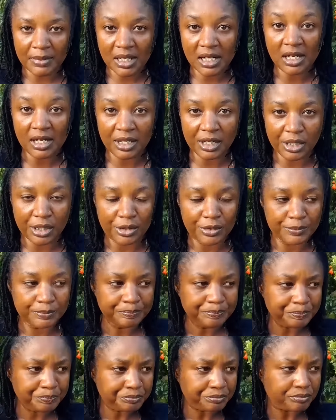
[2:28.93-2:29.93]
clear.
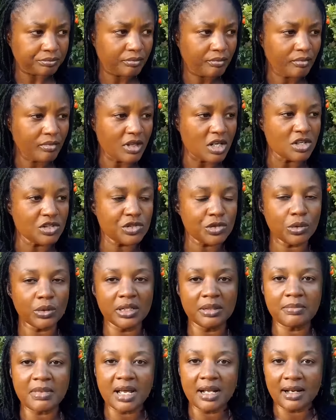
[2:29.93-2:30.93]
So
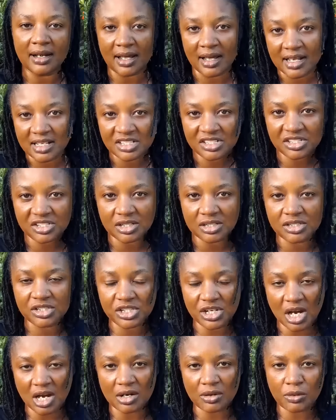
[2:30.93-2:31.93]
in my last
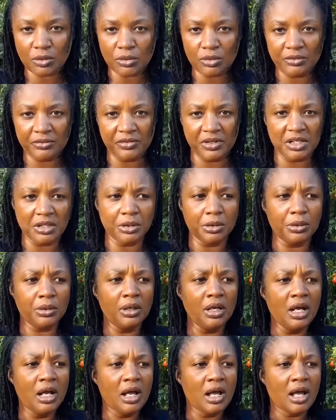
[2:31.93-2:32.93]
charcoal video,
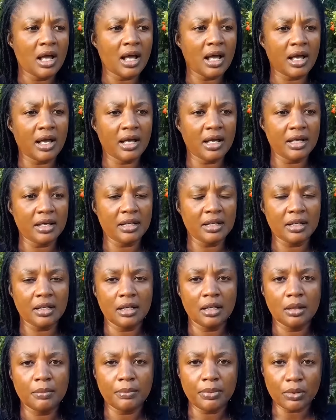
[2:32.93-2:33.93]
I
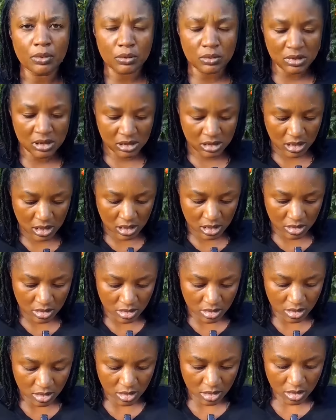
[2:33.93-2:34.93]
posted
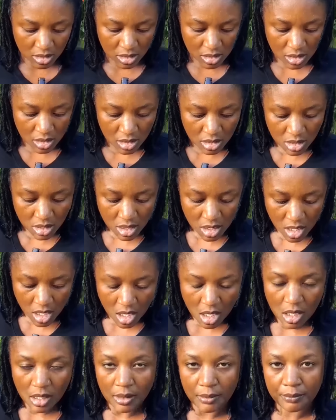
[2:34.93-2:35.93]

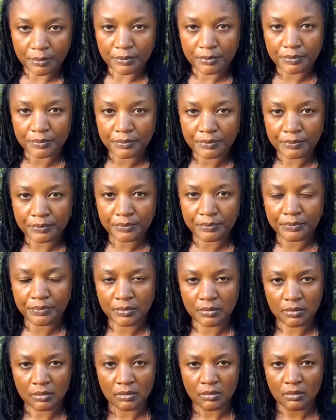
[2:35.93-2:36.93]
um,
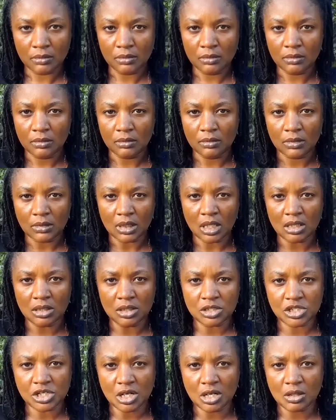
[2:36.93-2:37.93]

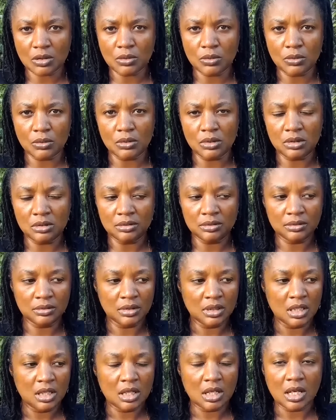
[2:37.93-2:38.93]
the charcoal
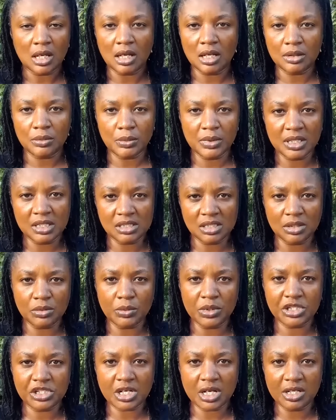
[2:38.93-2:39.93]
and ways in
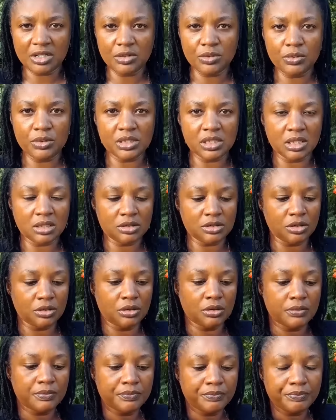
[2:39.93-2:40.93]
which I use it
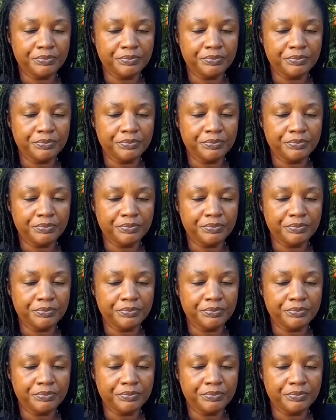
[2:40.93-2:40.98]
to